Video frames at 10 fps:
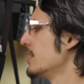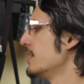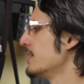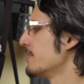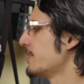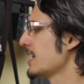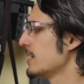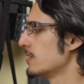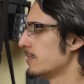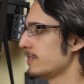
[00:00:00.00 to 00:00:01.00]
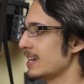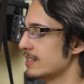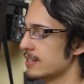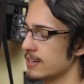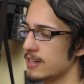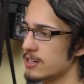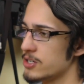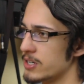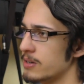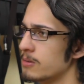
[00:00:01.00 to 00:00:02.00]
in the vein of Enter the
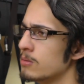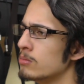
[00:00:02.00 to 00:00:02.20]
Gungeon.